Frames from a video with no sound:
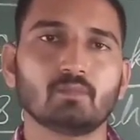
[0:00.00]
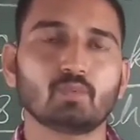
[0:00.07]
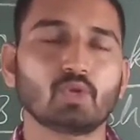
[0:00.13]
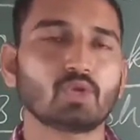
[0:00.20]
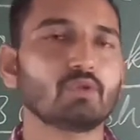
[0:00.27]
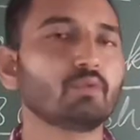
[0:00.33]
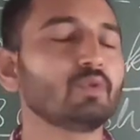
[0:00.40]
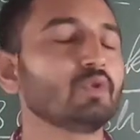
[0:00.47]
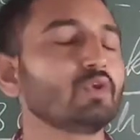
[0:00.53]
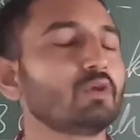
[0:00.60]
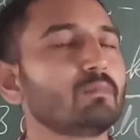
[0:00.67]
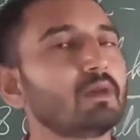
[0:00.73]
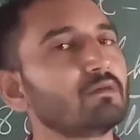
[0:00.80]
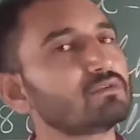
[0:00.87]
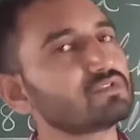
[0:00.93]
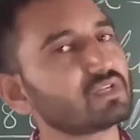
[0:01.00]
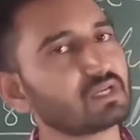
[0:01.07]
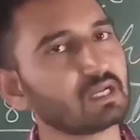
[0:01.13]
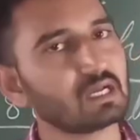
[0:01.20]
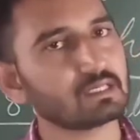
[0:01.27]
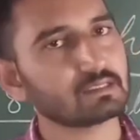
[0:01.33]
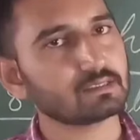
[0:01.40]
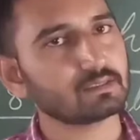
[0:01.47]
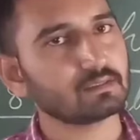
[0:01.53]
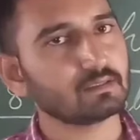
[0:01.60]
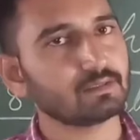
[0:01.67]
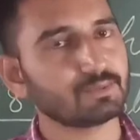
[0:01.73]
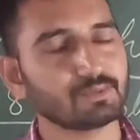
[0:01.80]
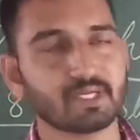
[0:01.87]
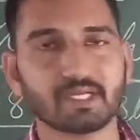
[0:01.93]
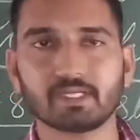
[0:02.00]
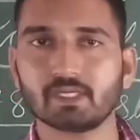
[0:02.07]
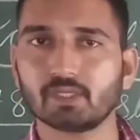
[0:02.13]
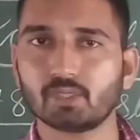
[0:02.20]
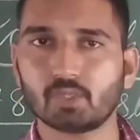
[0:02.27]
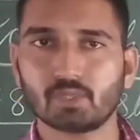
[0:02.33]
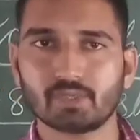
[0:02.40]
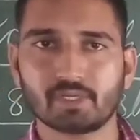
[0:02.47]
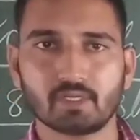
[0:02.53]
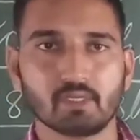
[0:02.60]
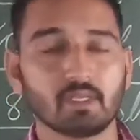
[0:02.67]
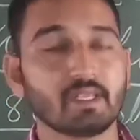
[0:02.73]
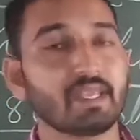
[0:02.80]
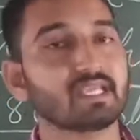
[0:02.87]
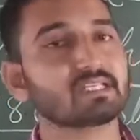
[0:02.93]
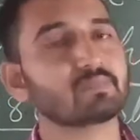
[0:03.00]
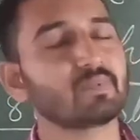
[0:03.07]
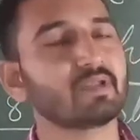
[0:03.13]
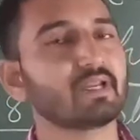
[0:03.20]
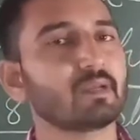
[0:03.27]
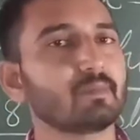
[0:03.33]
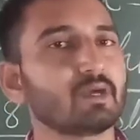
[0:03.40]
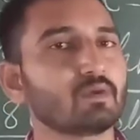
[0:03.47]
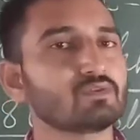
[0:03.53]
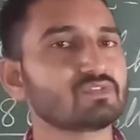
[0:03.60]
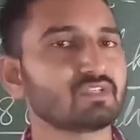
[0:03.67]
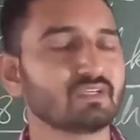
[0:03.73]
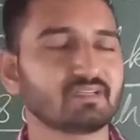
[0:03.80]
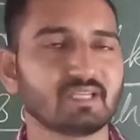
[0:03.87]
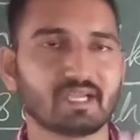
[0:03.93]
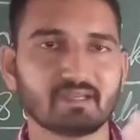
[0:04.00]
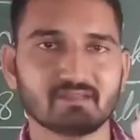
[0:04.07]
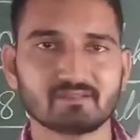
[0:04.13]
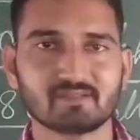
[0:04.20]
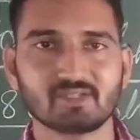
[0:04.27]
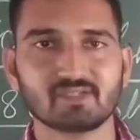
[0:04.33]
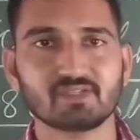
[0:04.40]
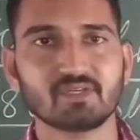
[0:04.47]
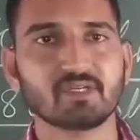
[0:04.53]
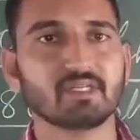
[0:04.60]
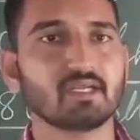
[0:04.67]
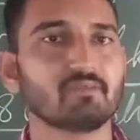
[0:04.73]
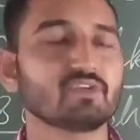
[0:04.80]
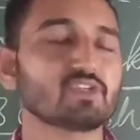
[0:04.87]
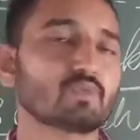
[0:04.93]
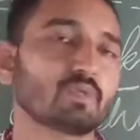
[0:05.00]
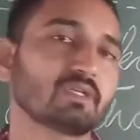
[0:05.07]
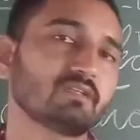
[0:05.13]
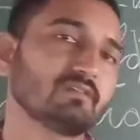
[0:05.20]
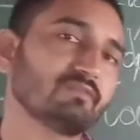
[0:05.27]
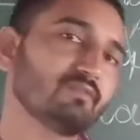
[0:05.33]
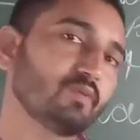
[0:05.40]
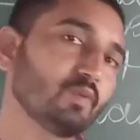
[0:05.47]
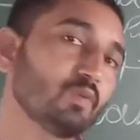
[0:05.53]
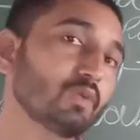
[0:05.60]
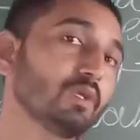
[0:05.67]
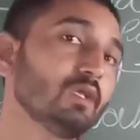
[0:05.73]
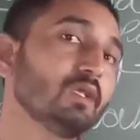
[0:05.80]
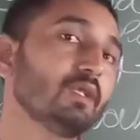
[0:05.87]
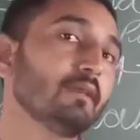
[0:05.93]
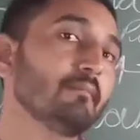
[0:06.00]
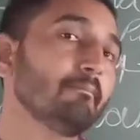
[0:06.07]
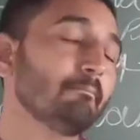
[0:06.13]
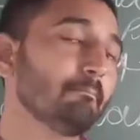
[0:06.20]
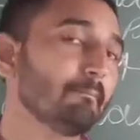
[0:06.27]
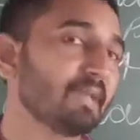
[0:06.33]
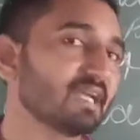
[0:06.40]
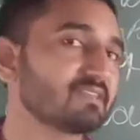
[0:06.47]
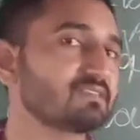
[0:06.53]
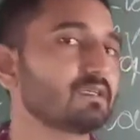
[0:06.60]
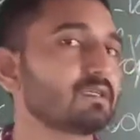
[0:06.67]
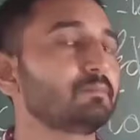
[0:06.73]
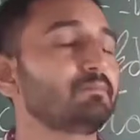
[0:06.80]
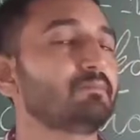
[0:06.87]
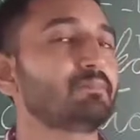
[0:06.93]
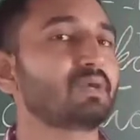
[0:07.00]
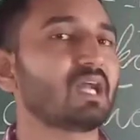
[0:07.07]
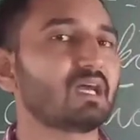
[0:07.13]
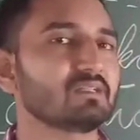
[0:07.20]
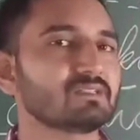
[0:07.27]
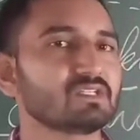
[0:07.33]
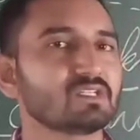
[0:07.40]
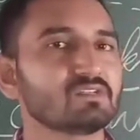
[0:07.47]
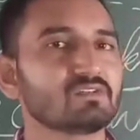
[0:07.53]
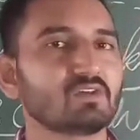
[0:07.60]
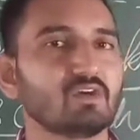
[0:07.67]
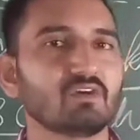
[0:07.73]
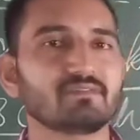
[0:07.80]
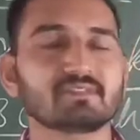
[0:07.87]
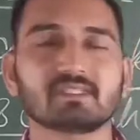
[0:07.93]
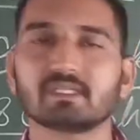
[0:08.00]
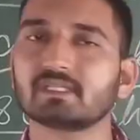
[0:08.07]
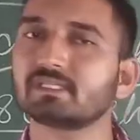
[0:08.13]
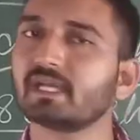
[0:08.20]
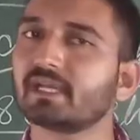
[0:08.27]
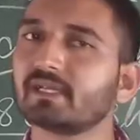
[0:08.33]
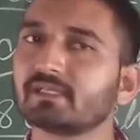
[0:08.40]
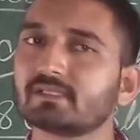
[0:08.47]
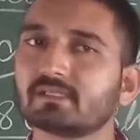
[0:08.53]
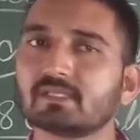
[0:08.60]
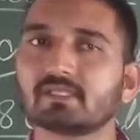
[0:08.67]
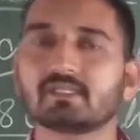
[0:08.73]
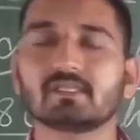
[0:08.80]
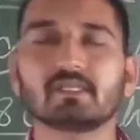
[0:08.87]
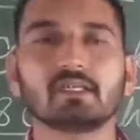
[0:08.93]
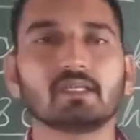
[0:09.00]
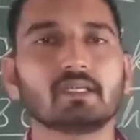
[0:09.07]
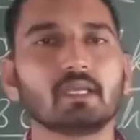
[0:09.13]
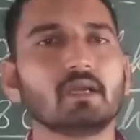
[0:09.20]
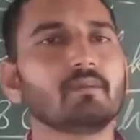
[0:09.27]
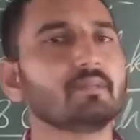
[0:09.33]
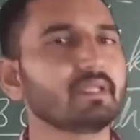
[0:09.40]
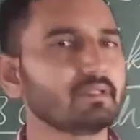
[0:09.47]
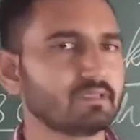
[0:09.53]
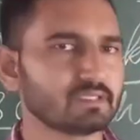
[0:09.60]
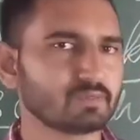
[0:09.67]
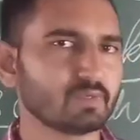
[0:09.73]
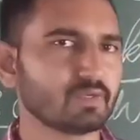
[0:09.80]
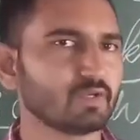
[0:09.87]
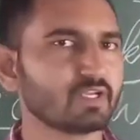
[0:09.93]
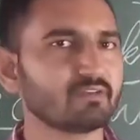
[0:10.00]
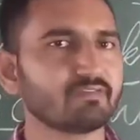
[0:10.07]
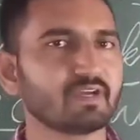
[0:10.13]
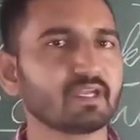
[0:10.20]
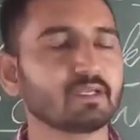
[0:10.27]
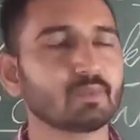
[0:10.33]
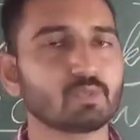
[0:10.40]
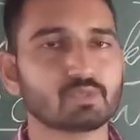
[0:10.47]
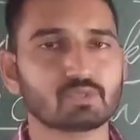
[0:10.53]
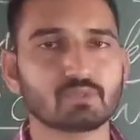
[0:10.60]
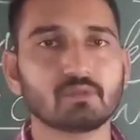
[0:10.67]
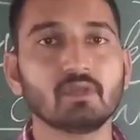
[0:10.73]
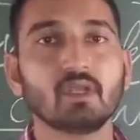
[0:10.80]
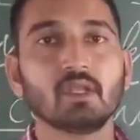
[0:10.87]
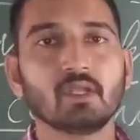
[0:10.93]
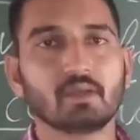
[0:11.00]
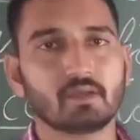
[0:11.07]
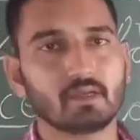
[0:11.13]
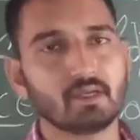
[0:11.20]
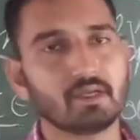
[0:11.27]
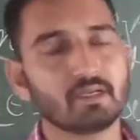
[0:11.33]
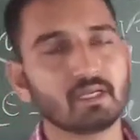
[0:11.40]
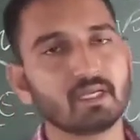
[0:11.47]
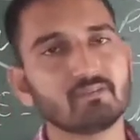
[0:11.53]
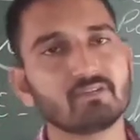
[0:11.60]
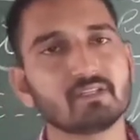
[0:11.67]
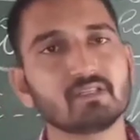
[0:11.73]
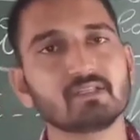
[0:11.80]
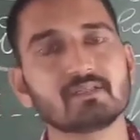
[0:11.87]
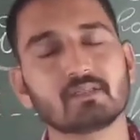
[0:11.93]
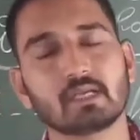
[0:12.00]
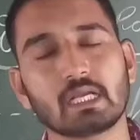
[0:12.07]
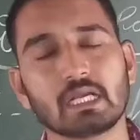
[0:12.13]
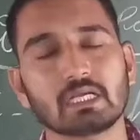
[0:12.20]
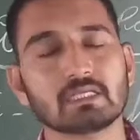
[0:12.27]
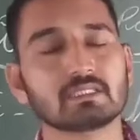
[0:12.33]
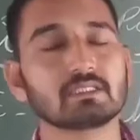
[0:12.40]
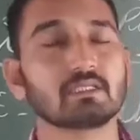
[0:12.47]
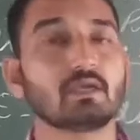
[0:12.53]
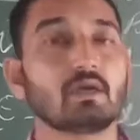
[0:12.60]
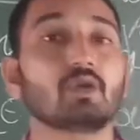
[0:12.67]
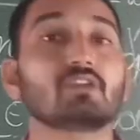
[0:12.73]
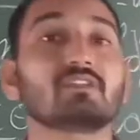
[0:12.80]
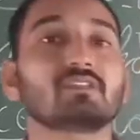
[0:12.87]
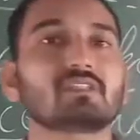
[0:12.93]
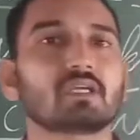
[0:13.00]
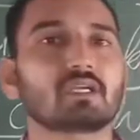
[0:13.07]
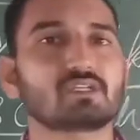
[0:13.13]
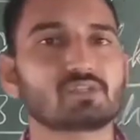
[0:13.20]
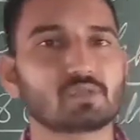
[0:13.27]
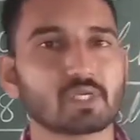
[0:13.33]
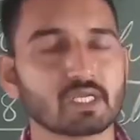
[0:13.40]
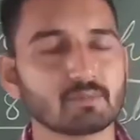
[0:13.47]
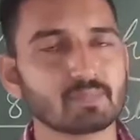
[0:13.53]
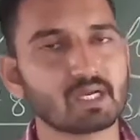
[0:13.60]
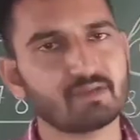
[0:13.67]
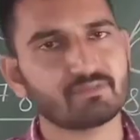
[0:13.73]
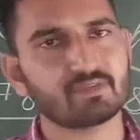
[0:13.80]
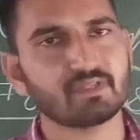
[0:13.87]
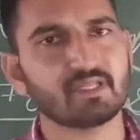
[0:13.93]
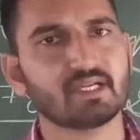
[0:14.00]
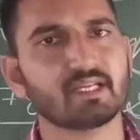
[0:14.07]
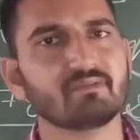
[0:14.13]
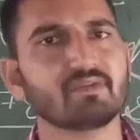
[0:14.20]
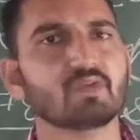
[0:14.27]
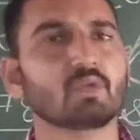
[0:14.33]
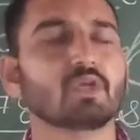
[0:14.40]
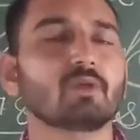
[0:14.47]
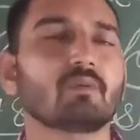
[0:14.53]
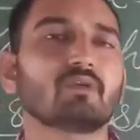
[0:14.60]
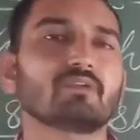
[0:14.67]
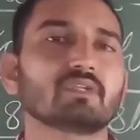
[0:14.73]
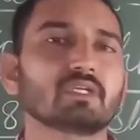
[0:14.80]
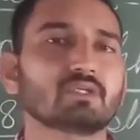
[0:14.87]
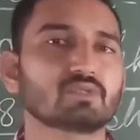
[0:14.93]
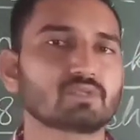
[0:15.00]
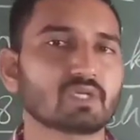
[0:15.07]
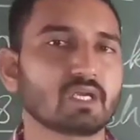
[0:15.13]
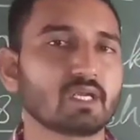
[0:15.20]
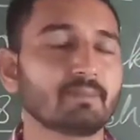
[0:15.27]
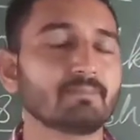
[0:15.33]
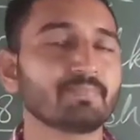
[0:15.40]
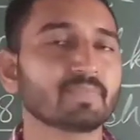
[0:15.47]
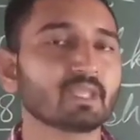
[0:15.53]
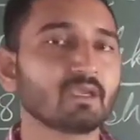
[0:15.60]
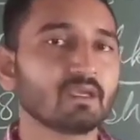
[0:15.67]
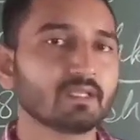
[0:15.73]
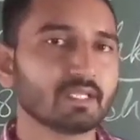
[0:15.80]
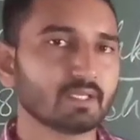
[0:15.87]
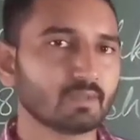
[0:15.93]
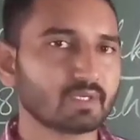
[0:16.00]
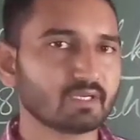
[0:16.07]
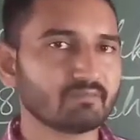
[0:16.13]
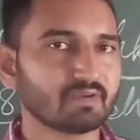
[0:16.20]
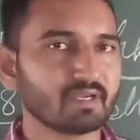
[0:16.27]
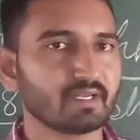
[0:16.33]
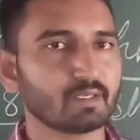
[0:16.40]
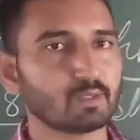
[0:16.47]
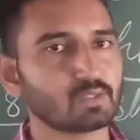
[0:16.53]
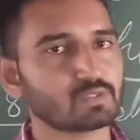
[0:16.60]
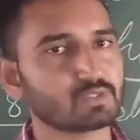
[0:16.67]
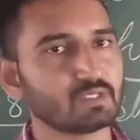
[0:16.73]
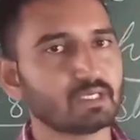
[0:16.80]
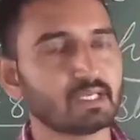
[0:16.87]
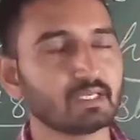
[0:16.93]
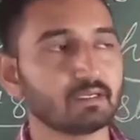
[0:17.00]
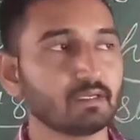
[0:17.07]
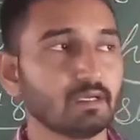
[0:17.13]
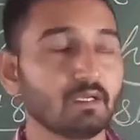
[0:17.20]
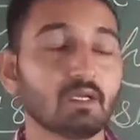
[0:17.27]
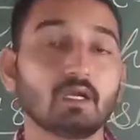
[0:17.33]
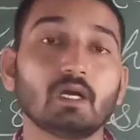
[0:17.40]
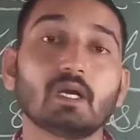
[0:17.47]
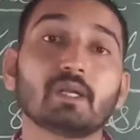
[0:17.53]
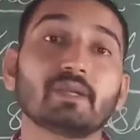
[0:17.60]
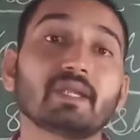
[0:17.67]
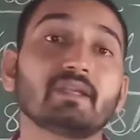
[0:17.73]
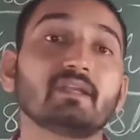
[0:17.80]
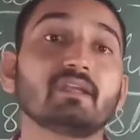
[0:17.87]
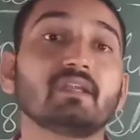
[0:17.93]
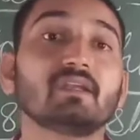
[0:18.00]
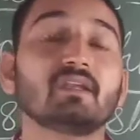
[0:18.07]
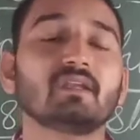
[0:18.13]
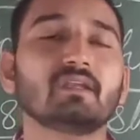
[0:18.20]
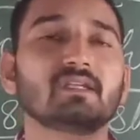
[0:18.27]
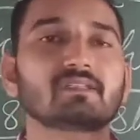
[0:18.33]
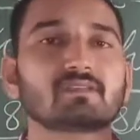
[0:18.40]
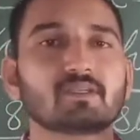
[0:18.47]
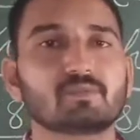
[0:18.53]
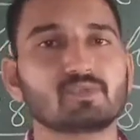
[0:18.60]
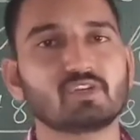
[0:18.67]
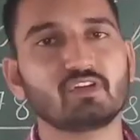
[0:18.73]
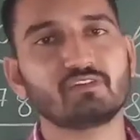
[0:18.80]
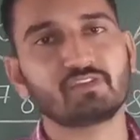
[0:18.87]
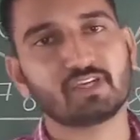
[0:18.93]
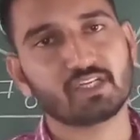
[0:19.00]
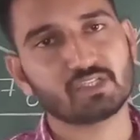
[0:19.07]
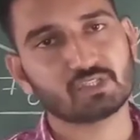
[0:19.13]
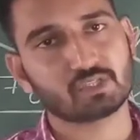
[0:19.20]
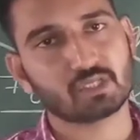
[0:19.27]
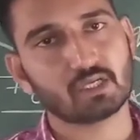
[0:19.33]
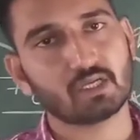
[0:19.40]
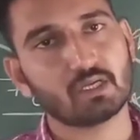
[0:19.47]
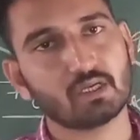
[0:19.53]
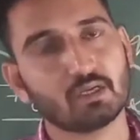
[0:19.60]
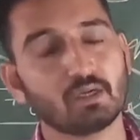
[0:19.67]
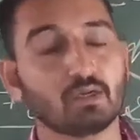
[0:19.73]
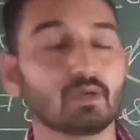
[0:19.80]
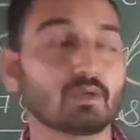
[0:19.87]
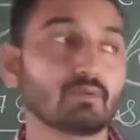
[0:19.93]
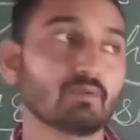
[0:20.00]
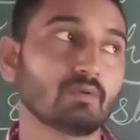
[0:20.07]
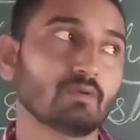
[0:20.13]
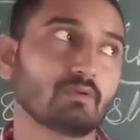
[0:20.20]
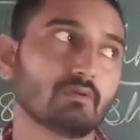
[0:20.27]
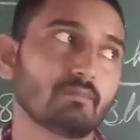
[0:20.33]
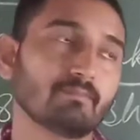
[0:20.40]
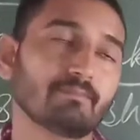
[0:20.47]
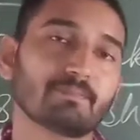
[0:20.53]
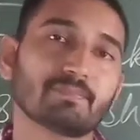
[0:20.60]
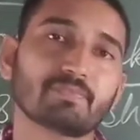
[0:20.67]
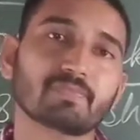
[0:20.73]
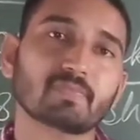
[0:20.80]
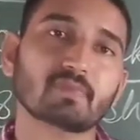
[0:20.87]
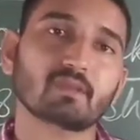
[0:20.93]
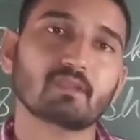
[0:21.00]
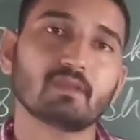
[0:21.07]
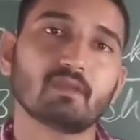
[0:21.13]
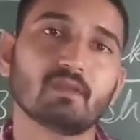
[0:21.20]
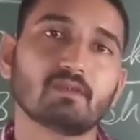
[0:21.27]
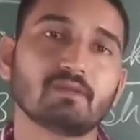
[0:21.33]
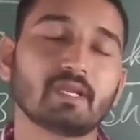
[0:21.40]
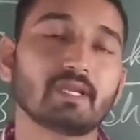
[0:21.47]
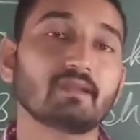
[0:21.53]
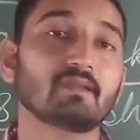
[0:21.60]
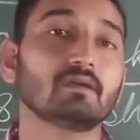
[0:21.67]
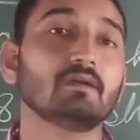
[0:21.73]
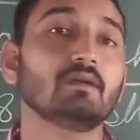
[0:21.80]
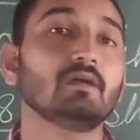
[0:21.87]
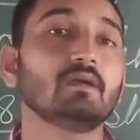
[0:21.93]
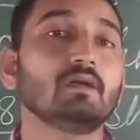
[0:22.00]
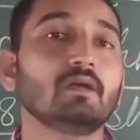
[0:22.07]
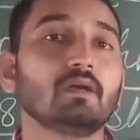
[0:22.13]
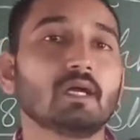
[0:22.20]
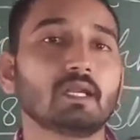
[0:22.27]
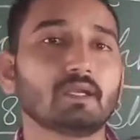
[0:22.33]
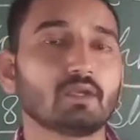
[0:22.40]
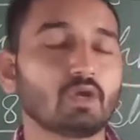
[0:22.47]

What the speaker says: what do you know about Shakas? Write a note. Explain about Shak dynasties in India, which were the four major branches of Shak dynasties in India. In this way, you can find question related with the Shakas or the Shak tribe. After that, if you talk about the Kushan, then you can find a question like write a detailed description of Kanishka, or write a